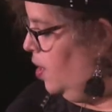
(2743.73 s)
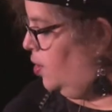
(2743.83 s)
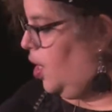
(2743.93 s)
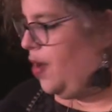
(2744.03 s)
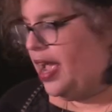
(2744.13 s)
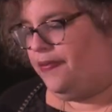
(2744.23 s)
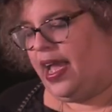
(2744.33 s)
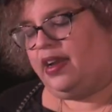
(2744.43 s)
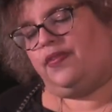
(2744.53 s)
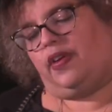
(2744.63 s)
So I
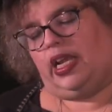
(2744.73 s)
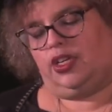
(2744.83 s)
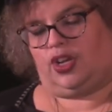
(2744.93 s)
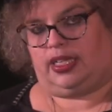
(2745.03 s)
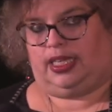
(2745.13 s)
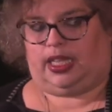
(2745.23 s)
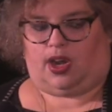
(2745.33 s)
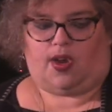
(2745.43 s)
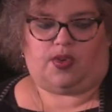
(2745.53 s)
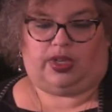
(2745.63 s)
found it very interesting.
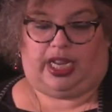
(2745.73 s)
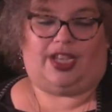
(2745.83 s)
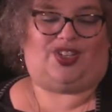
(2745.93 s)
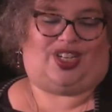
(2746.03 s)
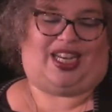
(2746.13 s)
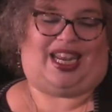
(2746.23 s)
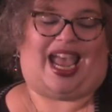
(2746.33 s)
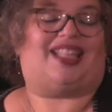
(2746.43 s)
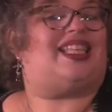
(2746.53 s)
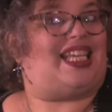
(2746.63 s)
Not only is she
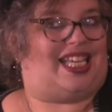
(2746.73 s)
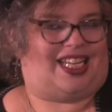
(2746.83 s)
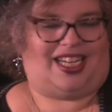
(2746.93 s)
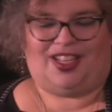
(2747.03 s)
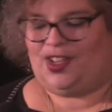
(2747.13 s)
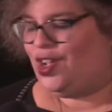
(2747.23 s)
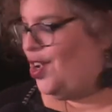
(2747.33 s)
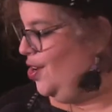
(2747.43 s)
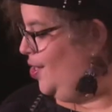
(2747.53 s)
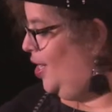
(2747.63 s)
at the inn,
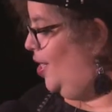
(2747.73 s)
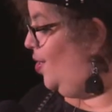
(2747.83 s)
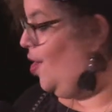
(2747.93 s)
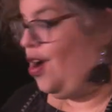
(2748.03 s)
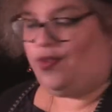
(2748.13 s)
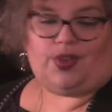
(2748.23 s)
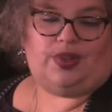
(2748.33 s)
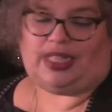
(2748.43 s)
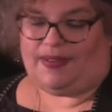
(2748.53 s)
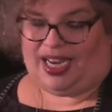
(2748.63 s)
she's on
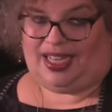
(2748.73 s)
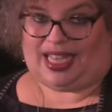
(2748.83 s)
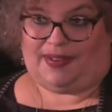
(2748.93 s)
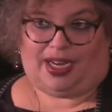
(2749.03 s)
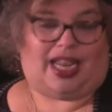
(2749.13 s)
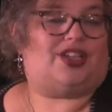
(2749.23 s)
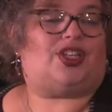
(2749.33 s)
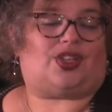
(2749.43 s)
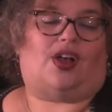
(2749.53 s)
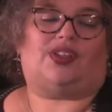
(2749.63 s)
Route 77 and
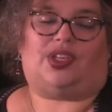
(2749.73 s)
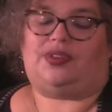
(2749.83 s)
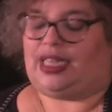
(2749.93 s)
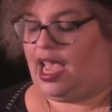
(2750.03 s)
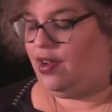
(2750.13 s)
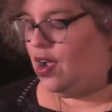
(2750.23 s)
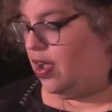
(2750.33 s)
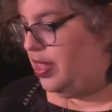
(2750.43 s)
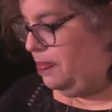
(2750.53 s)
she's also down on the